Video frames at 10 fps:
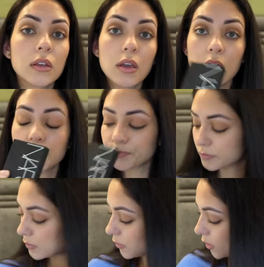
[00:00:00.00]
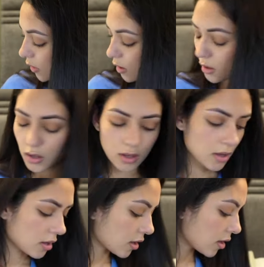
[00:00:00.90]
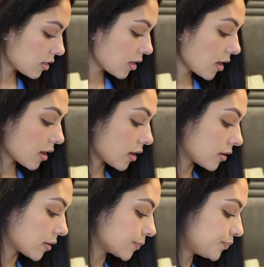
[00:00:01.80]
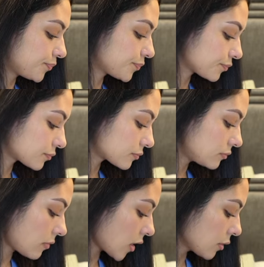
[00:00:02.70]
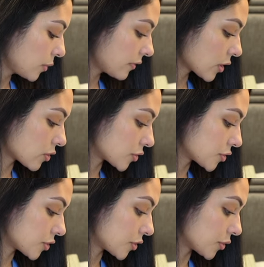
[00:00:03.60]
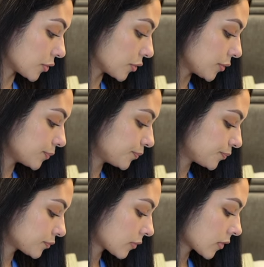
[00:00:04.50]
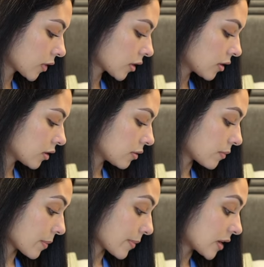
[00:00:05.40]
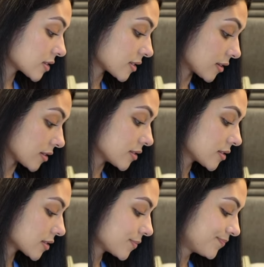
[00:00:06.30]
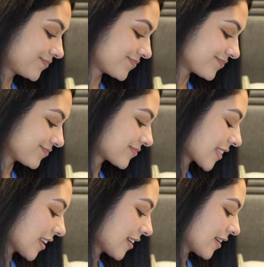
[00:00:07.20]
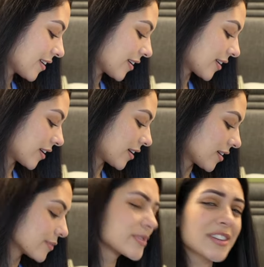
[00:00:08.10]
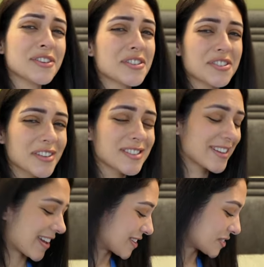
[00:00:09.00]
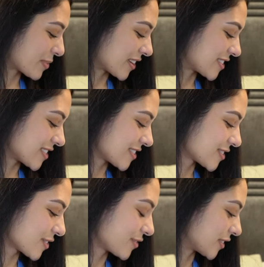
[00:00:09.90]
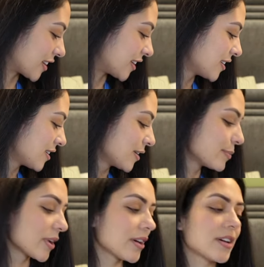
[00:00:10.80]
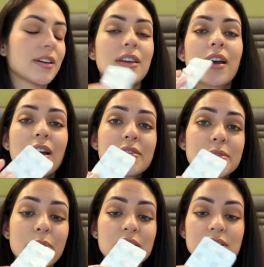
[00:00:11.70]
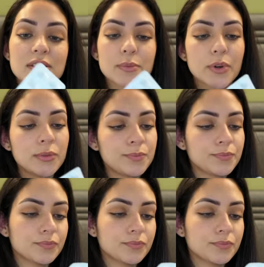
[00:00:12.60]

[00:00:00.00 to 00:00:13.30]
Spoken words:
yeah. And then moving on to my medicines. I am such a just in case person, it's so funny. But yeah, I have some paracetamol.